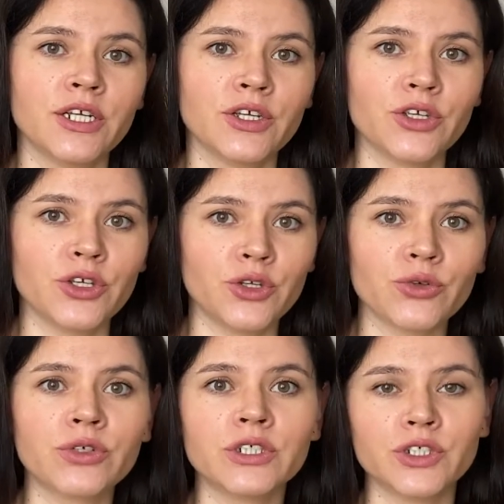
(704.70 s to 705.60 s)

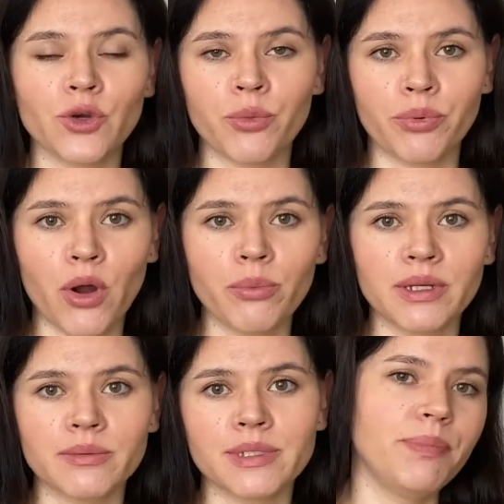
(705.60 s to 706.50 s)
cure your
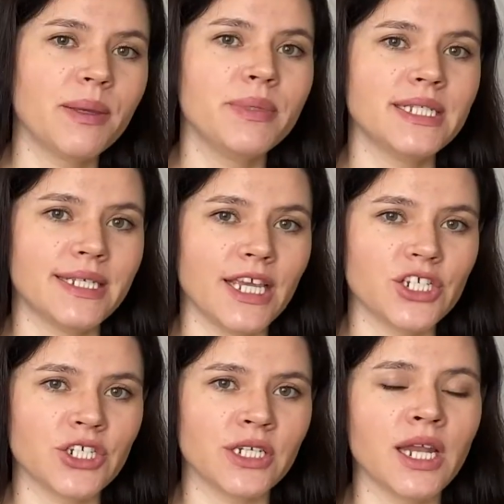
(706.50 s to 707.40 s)
problems,
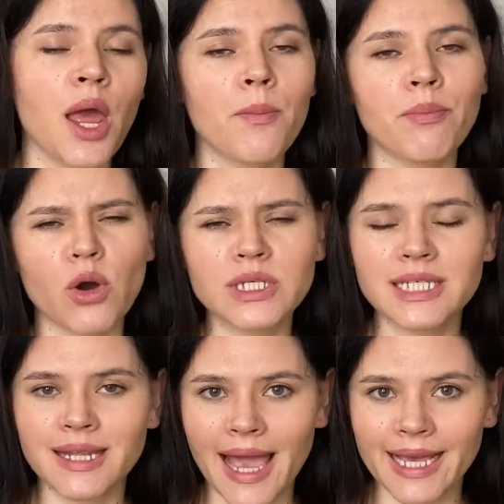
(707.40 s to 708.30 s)
pigmentation
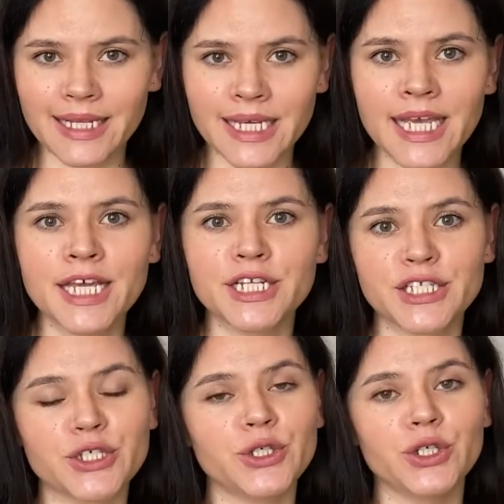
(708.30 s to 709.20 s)
most likely
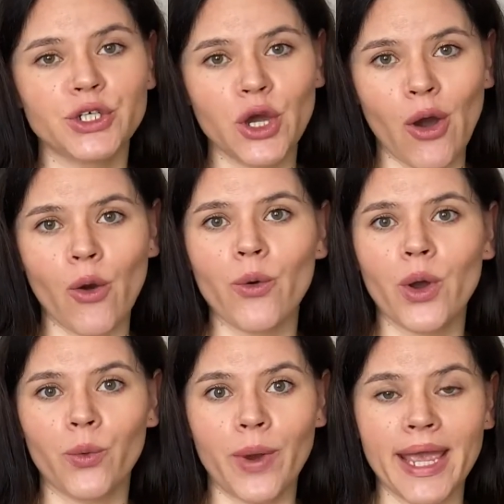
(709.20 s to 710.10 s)
to
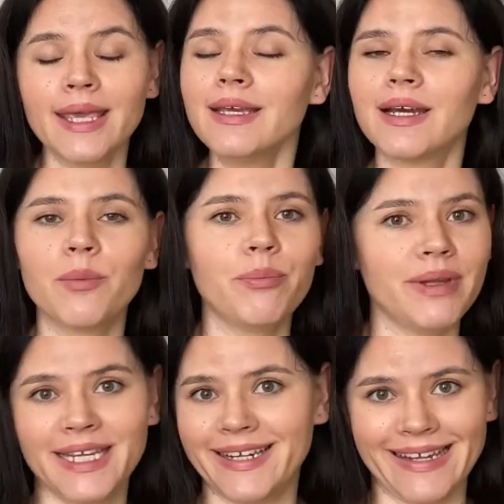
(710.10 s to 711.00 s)
go away
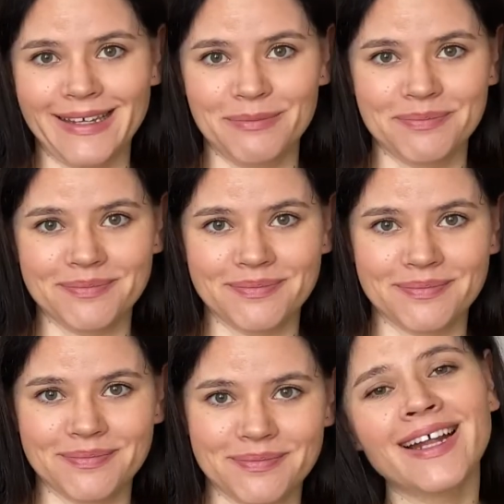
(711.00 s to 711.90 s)
completely.
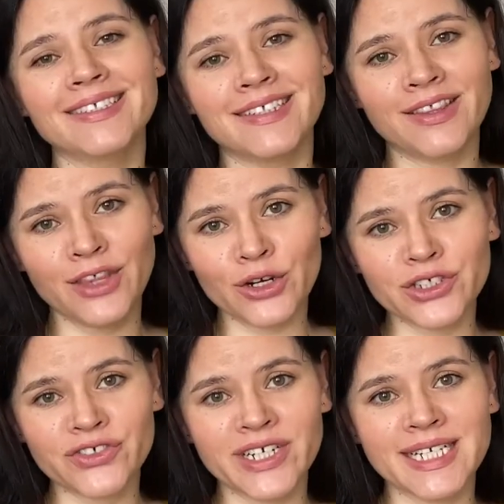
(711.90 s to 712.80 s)
The third
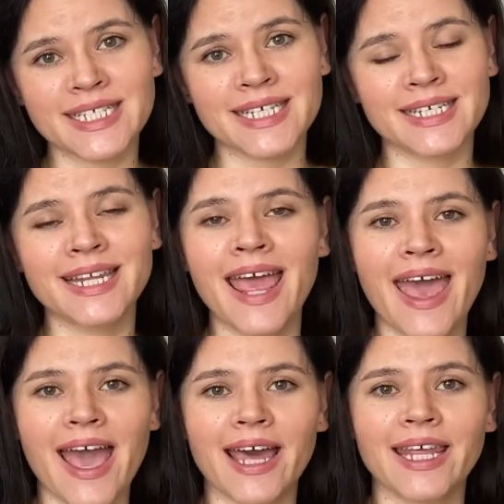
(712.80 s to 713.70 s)
reason, and
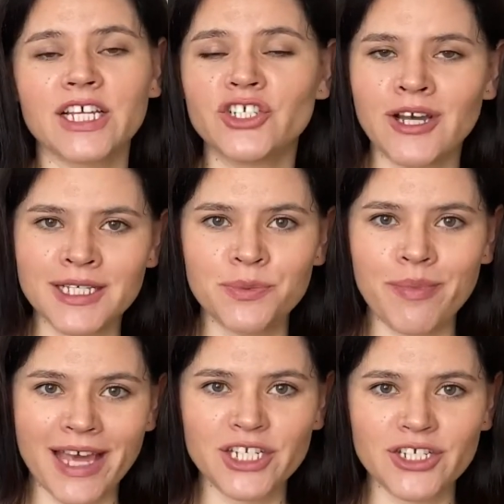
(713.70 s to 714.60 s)
I just
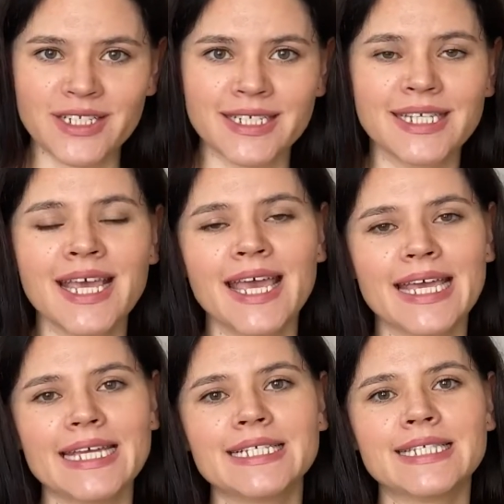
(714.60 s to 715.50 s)
mentioned it,
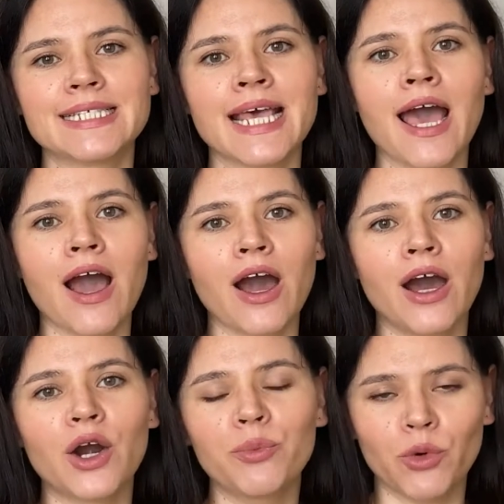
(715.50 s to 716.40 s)
it's
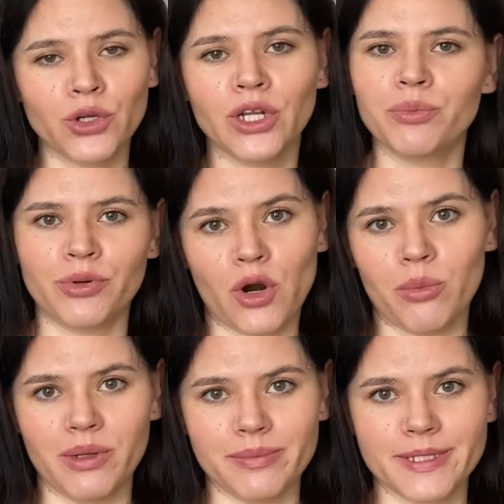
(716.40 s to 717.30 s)
hormonal
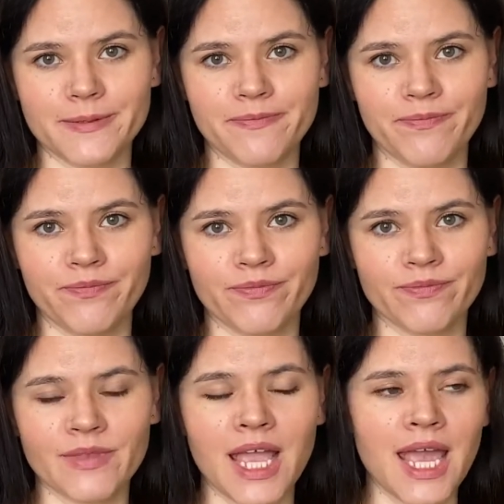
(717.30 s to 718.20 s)
problems.
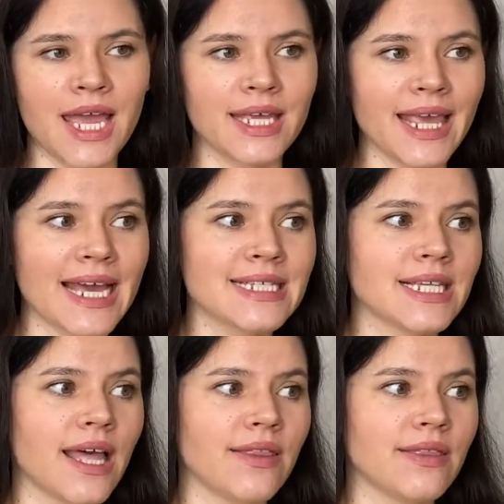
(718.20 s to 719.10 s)
Yes,
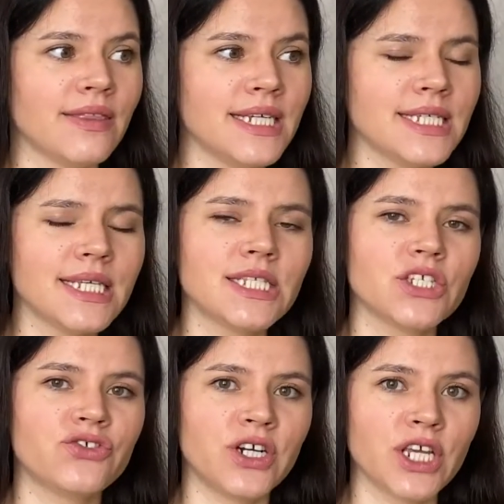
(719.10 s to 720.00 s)
and this is a
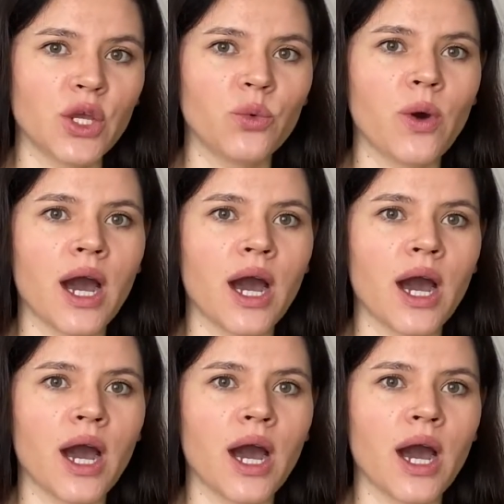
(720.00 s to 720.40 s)
tricky one